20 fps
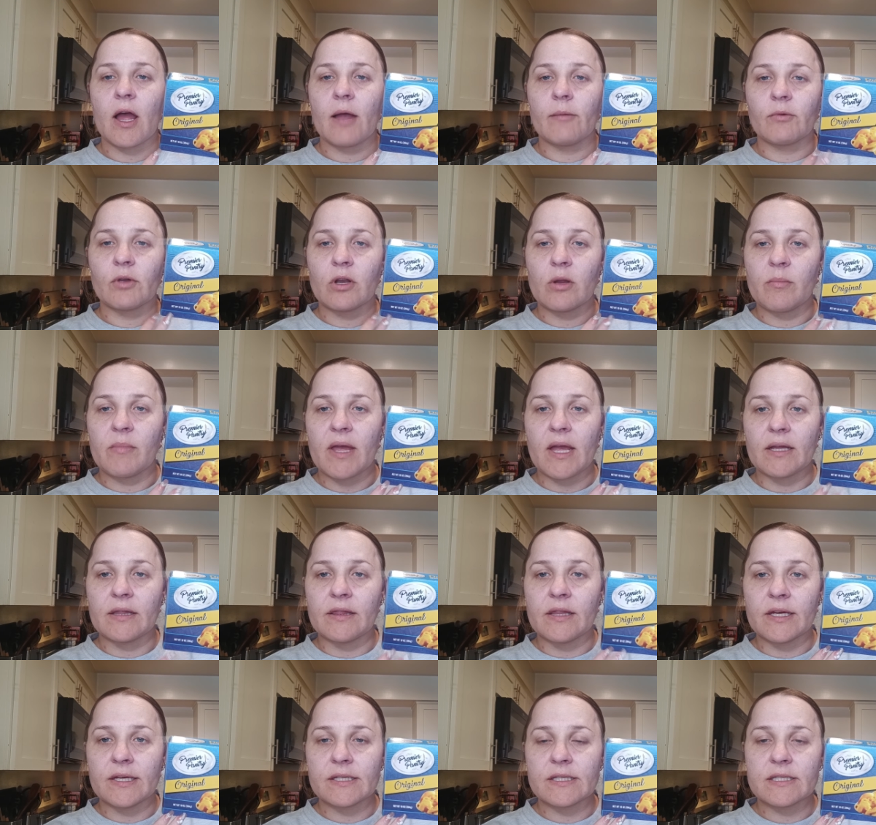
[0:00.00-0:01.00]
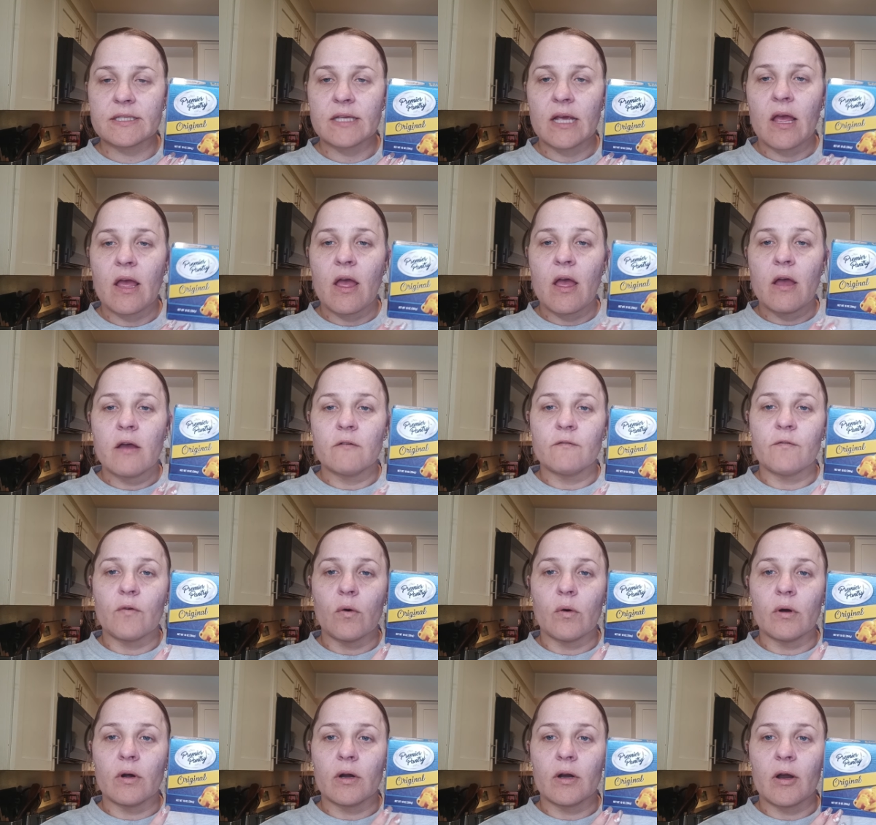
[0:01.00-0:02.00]
I'm going to make this
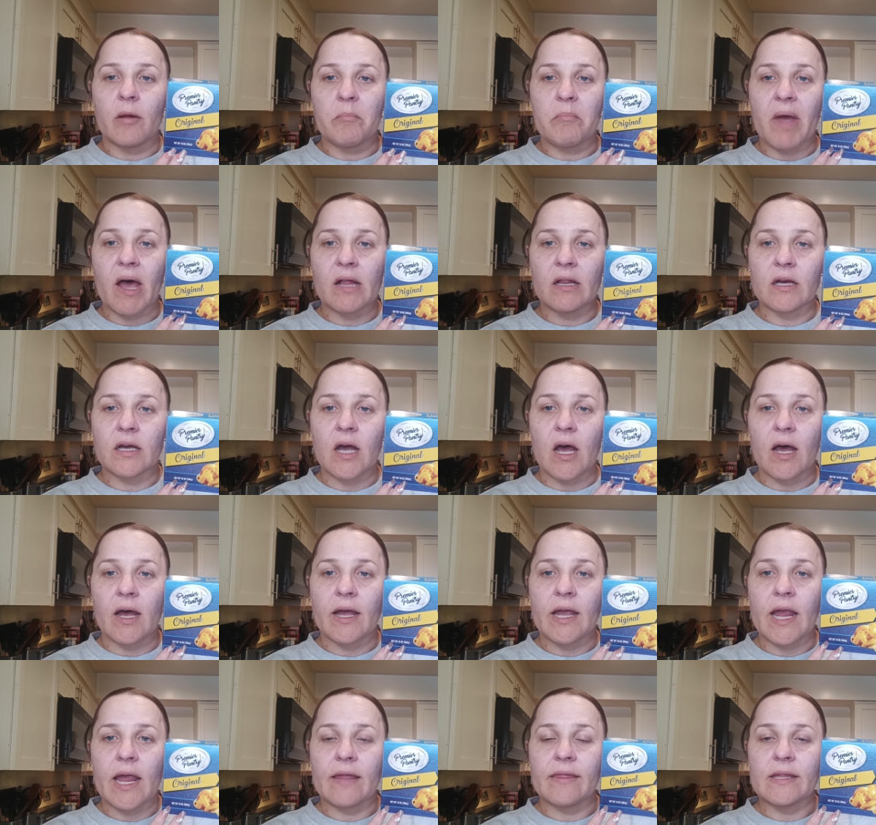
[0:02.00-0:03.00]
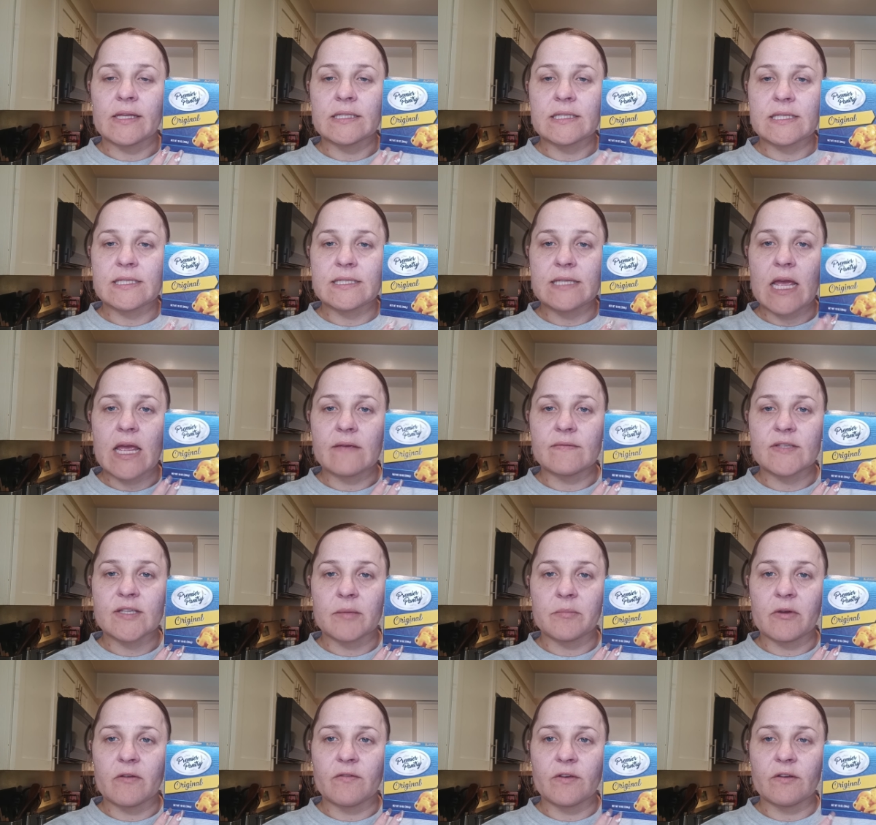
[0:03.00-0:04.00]
for Malachi and then save
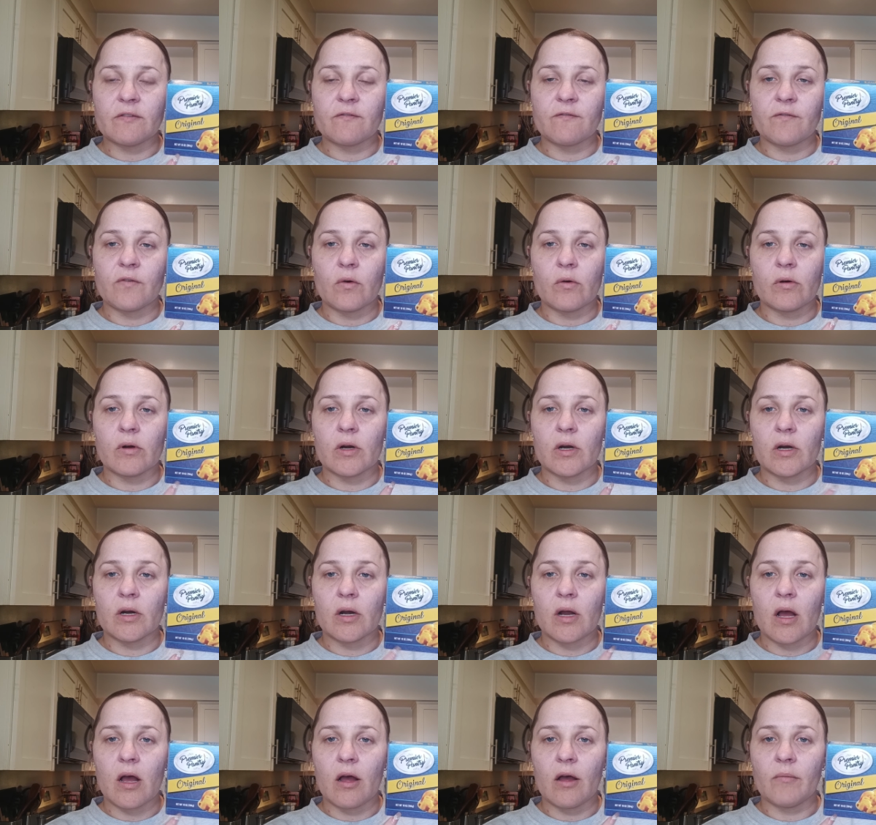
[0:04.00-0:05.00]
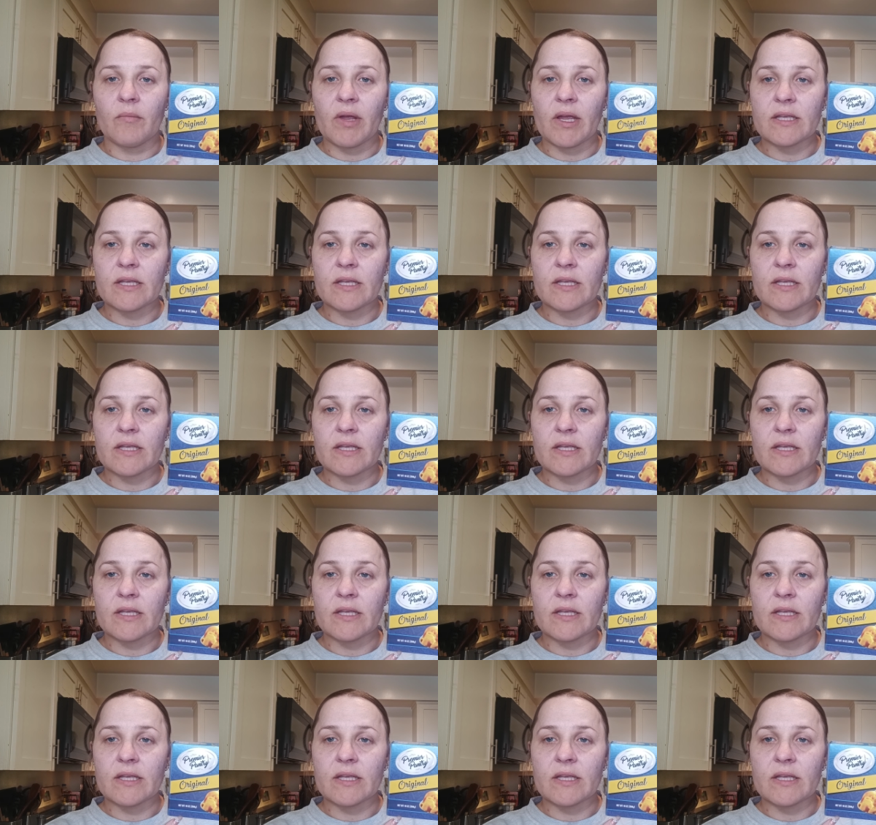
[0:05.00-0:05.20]
some of it for um,